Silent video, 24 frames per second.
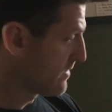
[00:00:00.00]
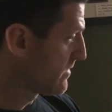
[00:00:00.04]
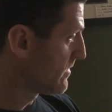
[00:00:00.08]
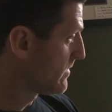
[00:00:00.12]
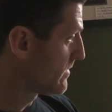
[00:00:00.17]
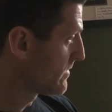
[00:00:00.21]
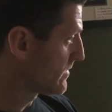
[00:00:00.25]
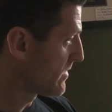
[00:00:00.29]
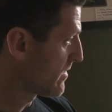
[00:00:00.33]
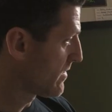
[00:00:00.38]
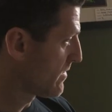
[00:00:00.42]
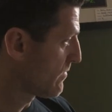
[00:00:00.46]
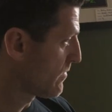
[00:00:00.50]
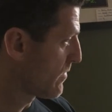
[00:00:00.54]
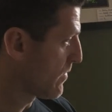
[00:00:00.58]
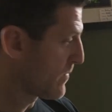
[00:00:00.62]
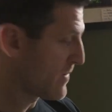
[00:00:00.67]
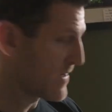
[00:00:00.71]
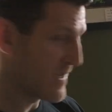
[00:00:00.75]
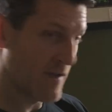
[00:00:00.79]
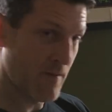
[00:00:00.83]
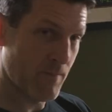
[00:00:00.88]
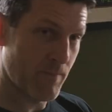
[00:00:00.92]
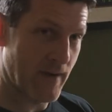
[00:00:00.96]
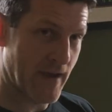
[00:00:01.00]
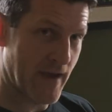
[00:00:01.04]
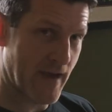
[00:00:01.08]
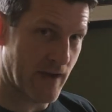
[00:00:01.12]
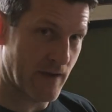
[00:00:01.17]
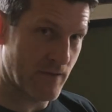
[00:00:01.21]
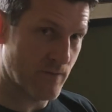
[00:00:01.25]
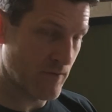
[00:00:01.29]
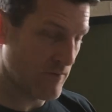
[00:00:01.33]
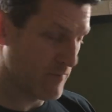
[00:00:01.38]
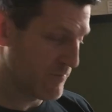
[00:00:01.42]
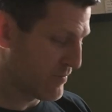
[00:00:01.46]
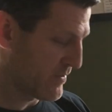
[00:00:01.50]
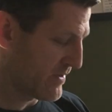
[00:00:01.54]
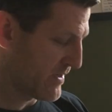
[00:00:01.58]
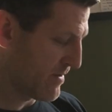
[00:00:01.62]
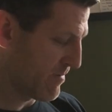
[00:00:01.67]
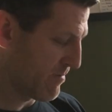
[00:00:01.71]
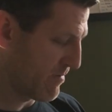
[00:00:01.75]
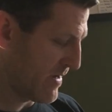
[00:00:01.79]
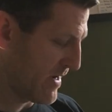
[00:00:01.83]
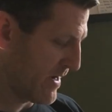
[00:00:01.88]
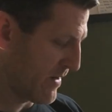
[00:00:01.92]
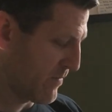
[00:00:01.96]
So when we get back, we'll put
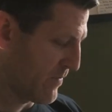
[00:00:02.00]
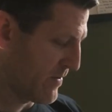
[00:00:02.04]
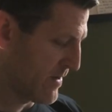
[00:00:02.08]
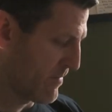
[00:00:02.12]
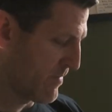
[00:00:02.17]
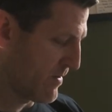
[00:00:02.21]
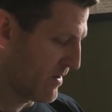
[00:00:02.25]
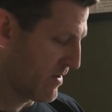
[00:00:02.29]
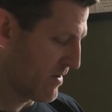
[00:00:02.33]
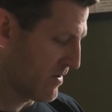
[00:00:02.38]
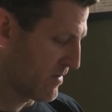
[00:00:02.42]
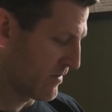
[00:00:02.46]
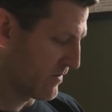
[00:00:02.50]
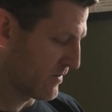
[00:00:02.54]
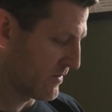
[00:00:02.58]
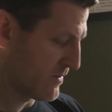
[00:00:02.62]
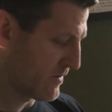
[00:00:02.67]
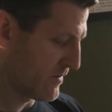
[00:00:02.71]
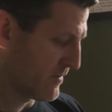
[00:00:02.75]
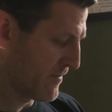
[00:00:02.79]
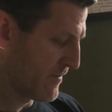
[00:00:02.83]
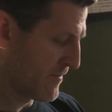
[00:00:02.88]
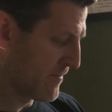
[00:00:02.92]
him back where he belongs.